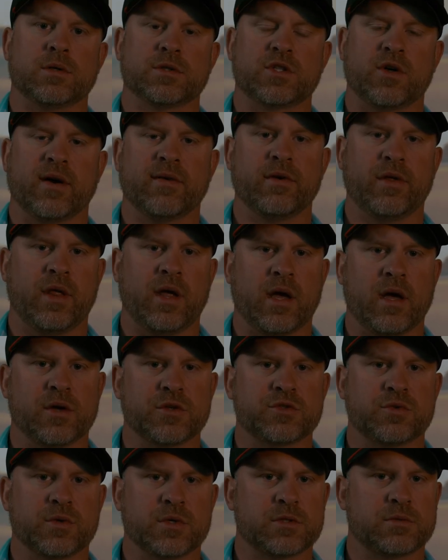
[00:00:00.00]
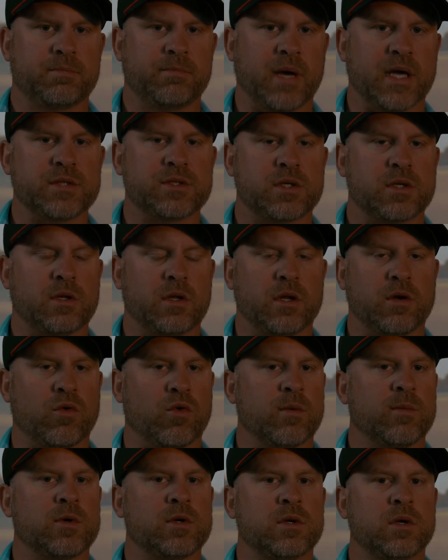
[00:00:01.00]
So everything else was basically
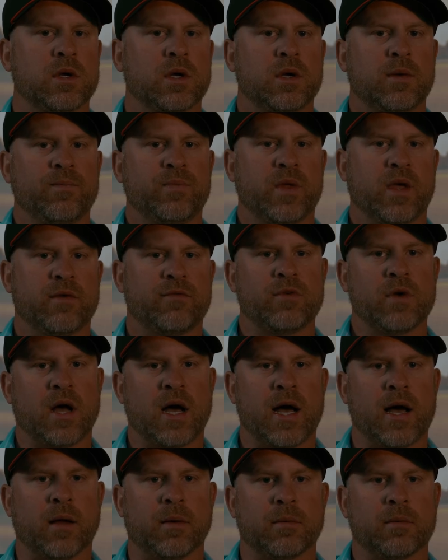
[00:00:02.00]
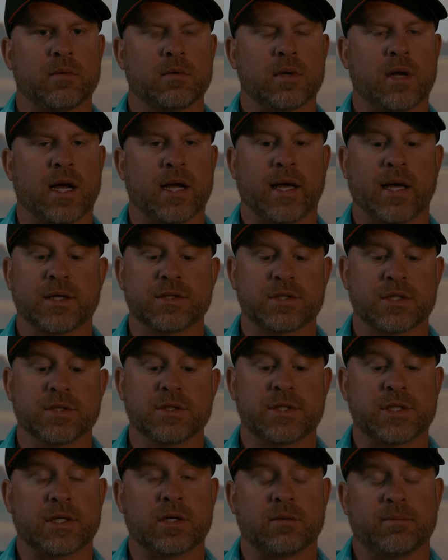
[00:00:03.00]
normal, if not, I guess,
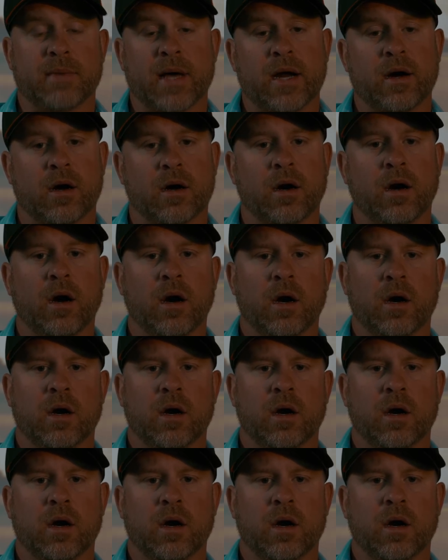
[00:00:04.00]
considered better